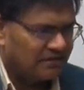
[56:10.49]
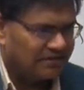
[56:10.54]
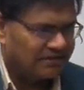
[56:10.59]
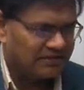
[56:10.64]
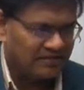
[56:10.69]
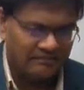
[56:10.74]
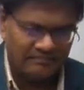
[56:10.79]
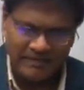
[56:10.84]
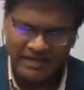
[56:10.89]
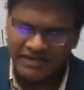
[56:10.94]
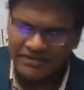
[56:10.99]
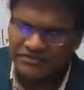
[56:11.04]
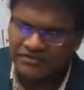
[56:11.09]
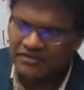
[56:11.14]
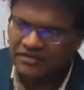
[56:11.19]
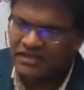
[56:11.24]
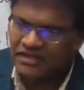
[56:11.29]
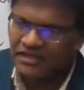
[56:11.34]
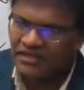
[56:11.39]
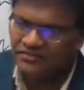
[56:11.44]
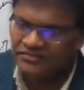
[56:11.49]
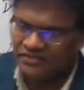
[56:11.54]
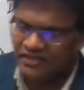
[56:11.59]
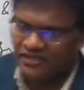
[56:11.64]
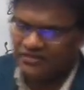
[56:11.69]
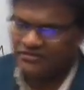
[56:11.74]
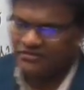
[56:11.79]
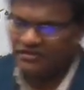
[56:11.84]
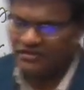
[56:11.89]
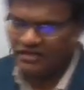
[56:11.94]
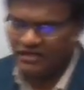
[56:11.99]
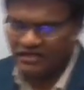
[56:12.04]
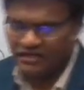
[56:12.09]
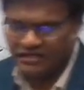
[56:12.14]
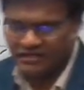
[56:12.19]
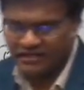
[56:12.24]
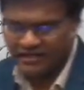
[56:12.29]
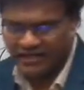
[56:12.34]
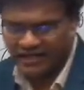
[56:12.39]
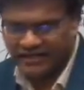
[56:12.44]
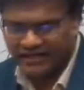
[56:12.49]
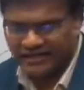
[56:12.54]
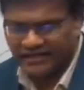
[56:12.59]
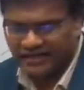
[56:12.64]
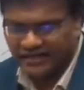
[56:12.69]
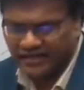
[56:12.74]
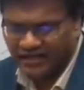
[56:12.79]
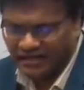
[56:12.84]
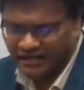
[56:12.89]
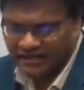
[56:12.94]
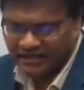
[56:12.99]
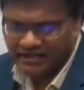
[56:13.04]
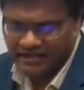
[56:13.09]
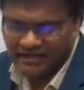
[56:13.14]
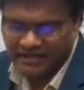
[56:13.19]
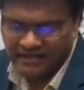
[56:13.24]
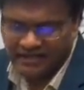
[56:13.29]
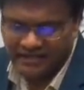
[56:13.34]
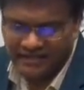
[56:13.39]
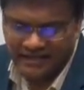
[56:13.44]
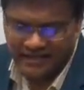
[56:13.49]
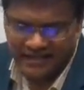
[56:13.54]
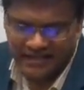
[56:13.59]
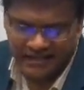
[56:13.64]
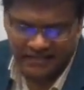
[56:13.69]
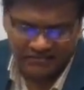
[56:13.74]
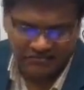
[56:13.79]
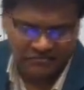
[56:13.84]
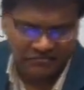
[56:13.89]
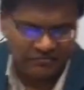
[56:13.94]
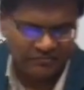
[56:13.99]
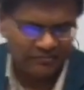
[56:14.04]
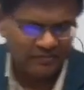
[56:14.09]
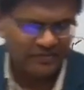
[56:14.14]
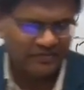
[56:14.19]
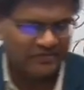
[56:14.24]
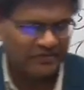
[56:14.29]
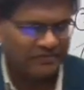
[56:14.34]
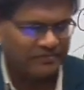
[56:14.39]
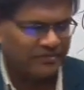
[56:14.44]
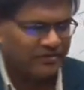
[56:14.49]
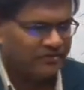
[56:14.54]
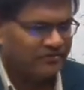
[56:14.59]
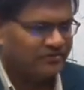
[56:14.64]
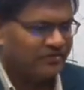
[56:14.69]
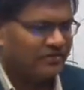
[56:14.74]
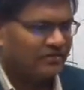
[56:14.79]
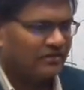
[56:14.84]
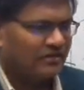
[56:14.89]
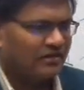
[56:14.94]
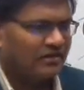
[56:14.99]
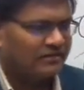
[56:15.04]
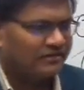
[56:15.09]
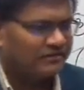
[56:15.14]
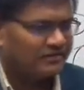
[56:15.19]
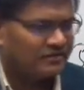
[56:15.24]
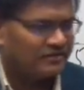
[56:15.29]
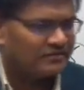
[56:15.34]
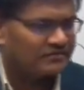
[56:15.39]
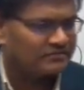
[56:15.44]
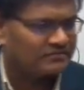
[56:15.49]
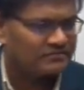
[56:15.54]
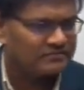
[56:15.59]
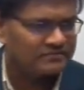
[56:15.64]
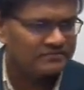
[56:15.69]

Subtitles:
It should make sure that the state should not carry any negative perceptions also.